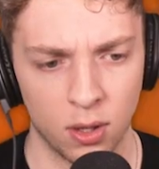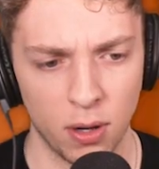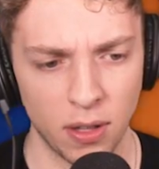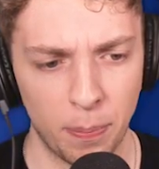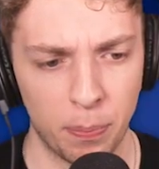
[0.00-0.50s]
Do
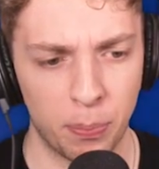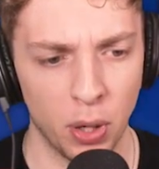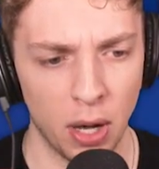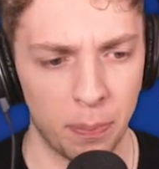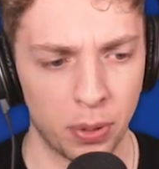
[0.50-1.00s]
you have to
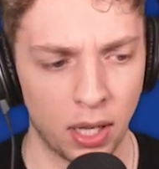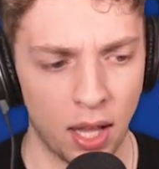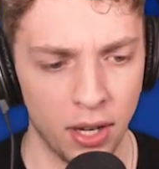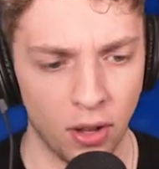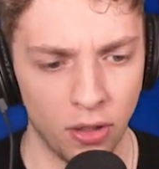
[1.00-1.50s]
put a
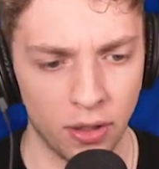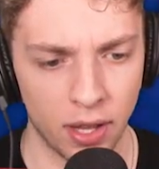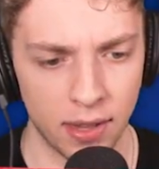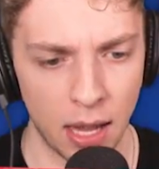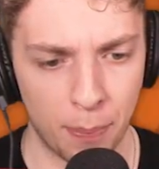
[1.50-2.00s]
plant on?
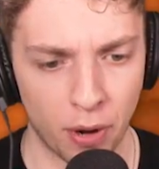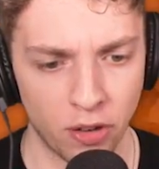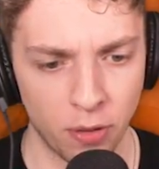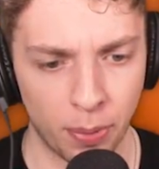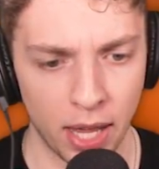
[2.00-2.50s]
Is it a
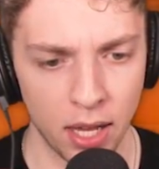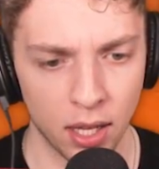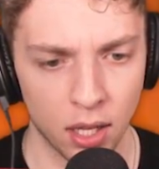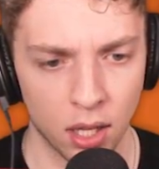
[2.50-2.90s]
pressure plate?